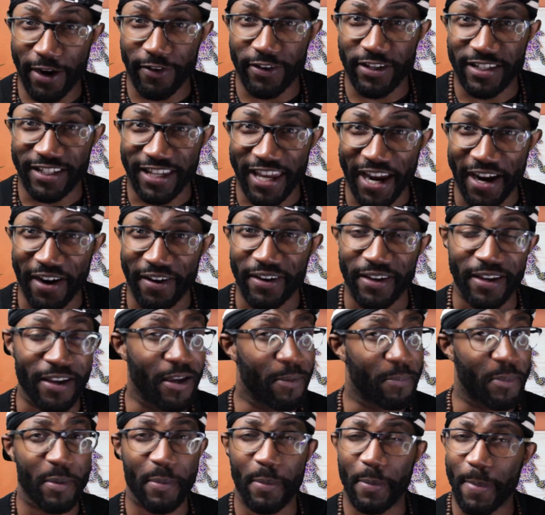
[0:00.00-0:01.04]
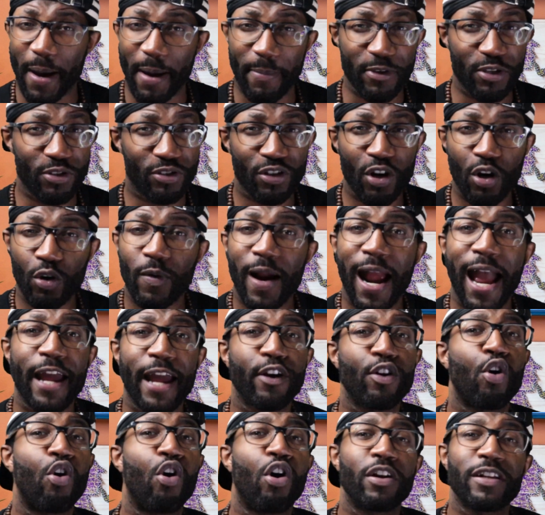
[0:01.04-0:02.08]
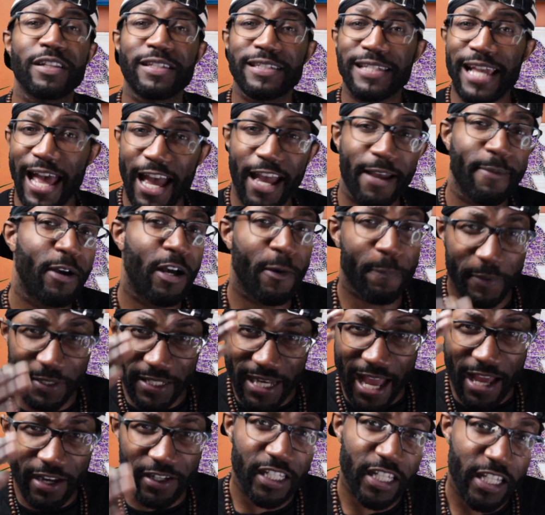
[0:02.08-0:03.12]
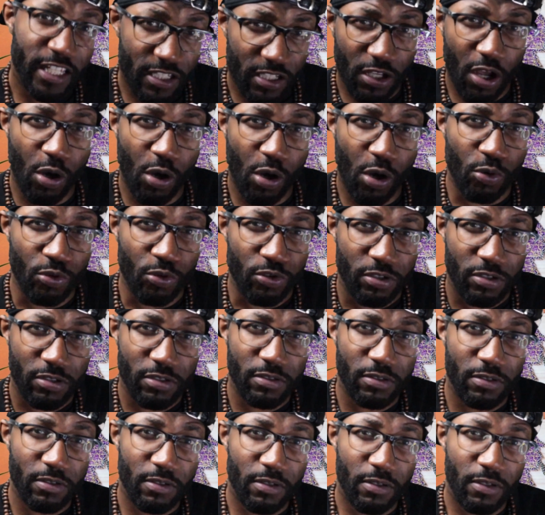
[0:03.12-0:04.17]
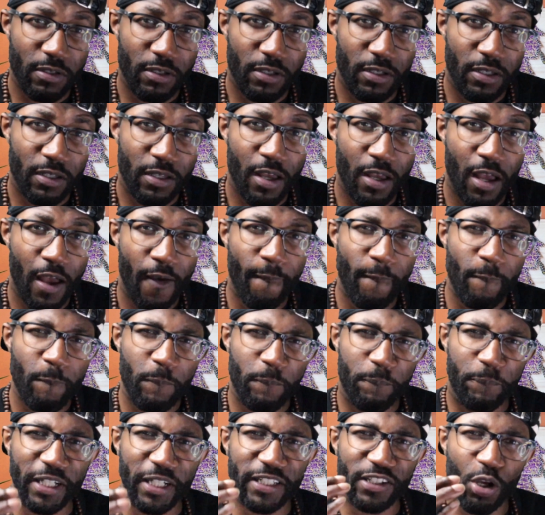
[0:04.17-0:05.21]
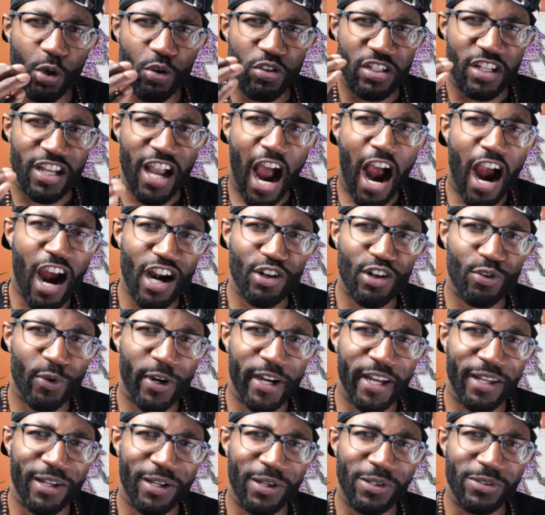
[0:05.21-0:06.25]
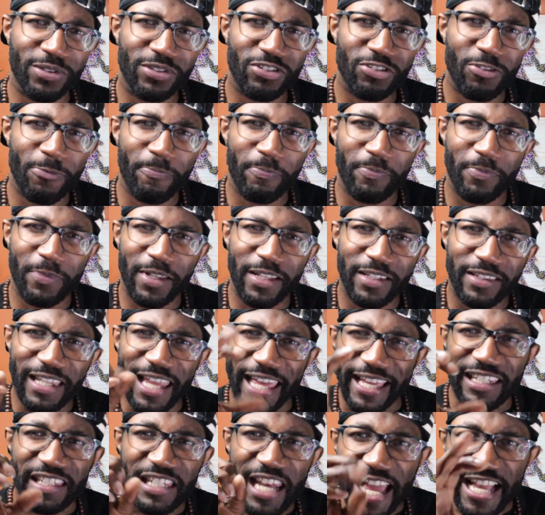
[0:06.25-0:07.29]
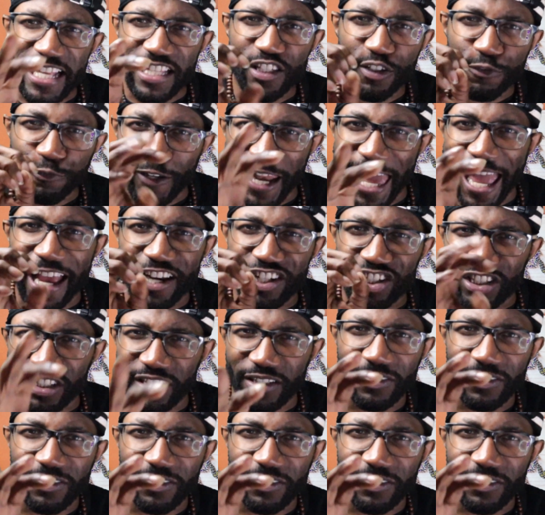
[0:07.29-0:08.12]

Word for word: scary. Me and my mama used to go riding all the time up and down the East Coast. But those guardrails, like lights flashing,